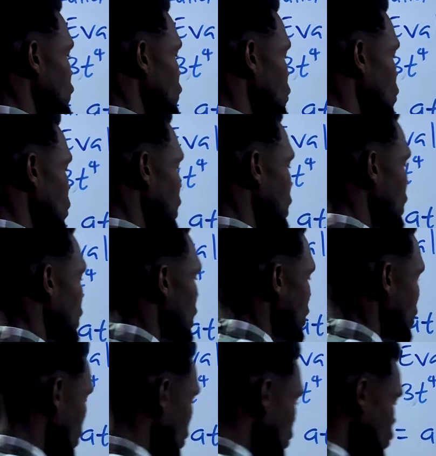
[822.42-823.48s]
square
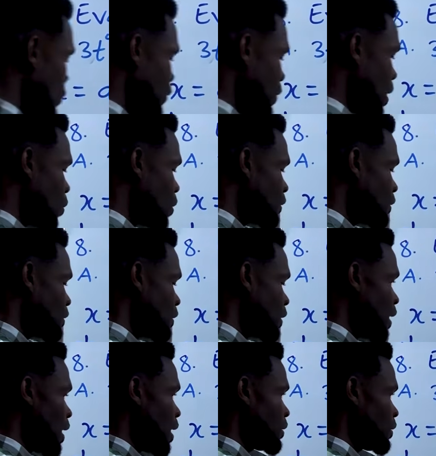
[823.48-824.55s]
all over, what is
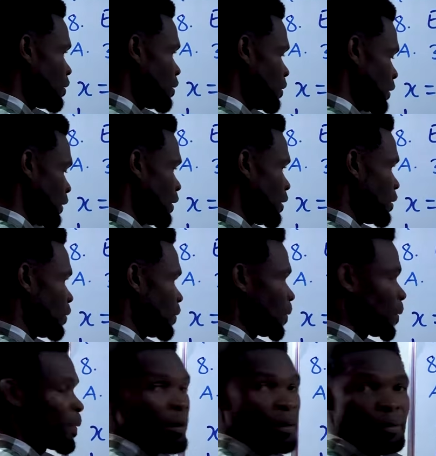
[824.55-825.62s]
dx dt?
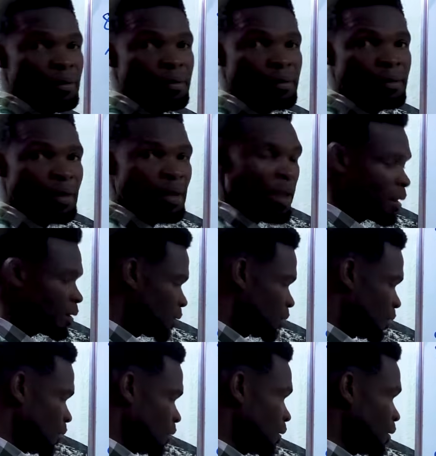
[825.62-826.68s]
Dx
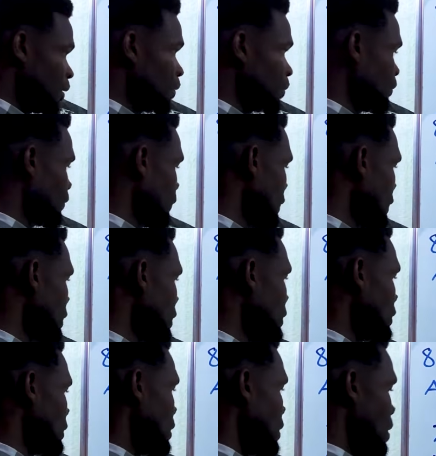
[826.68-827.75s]
dt
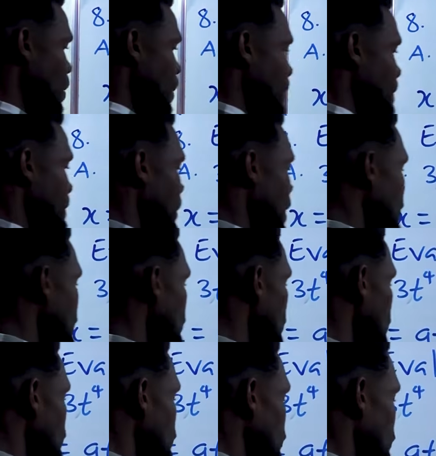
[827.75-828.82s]
is
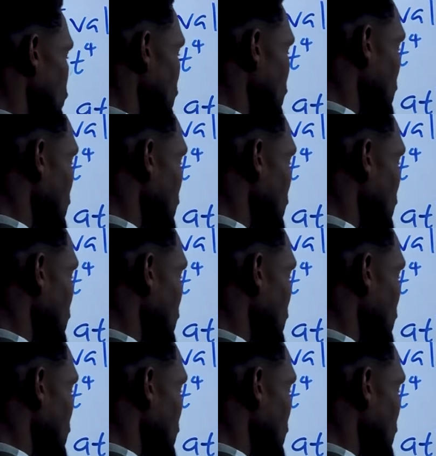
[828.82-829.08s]
minus